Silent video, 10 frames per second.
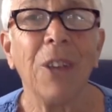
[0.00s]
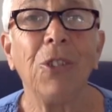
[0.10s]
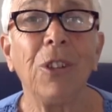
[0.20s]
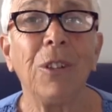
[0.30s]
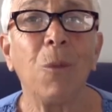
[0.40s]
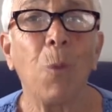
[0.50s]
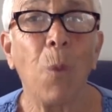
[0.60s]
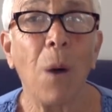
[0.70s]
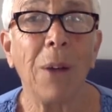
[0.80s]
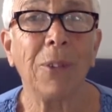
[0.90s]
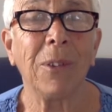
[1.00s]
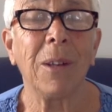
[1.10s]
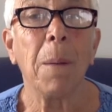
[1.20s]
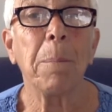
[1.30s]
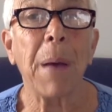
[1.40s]
She wasn't
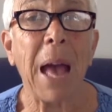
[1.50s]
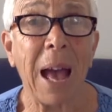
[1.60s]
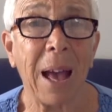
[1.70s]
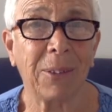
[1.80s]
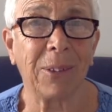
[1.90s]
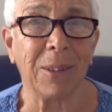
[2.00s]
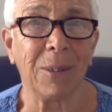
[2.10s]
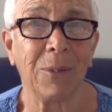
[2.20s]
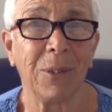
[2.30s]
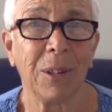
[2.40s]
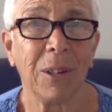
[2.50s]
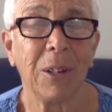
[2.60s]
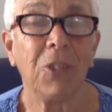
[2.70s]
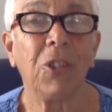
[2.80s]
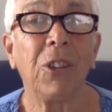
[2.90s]
passive.
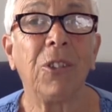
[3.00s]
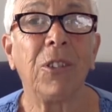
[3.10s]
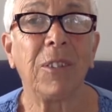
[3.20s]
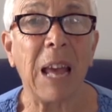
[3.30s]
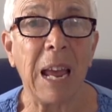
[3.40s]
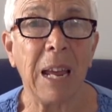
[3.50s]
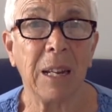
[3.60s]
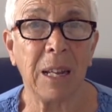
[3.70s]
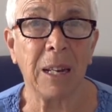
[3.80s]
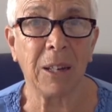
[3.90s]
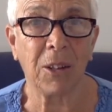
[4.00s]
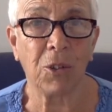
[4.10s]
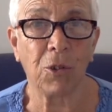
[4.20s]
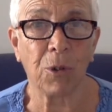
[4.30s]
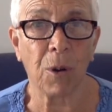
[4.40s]
She stayed in
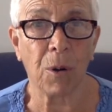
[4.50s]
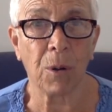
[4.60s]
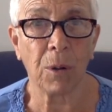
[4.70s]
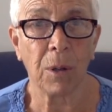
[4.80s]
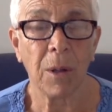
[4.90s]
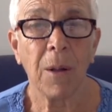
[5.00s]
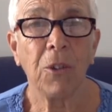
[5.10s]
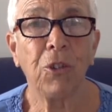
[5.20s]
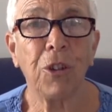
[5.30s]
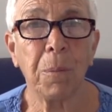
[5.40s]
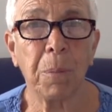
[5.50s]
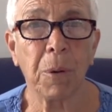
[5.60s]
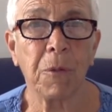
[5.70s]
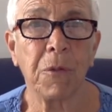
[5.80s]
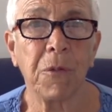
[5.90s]
control. She
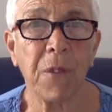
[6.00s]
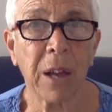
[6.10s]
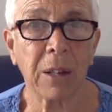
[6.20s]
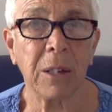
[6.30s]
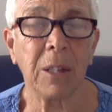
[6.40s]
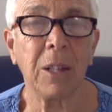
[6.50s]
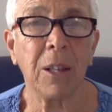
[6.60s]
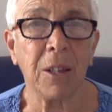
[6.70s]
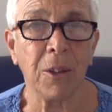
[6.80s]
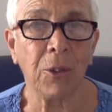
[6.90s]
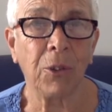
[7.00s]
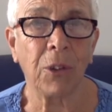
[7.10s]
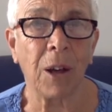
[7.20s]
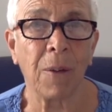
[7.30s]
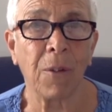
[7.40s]
perfected the
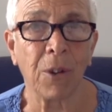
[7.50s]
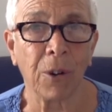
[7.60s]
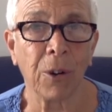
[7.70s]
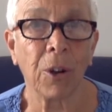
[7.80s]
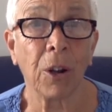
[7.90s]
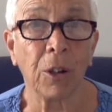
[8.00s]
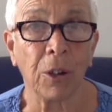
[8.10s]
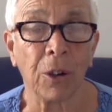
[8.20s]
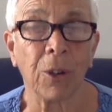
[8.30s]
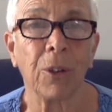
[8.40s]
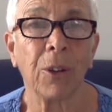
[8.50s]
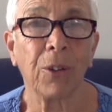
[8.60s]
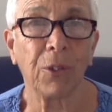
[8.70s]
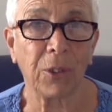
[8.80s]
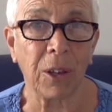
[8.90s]
use of her learned
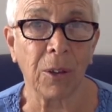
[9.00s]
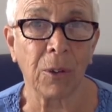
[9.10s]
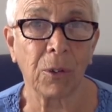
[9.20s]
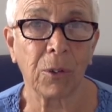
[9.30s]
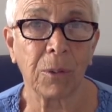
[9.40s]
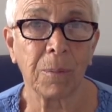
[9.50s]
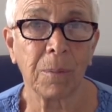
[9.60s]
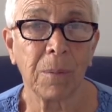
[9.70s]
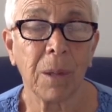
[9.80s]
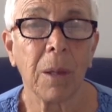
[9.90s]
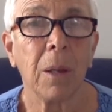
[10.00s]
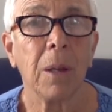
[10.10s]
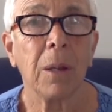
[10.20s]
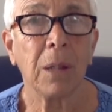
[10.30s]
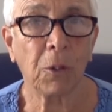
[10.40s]
skills.
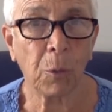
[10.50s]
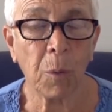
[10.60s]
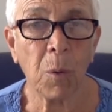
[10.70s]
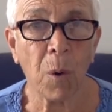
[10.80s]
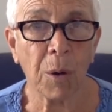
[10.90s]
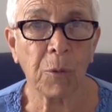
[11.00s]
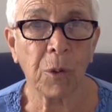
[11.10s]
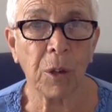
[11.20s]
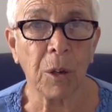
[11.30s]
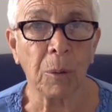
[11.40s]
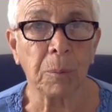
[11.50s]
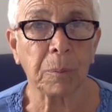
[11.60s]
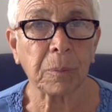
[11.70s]
That's what we want for you.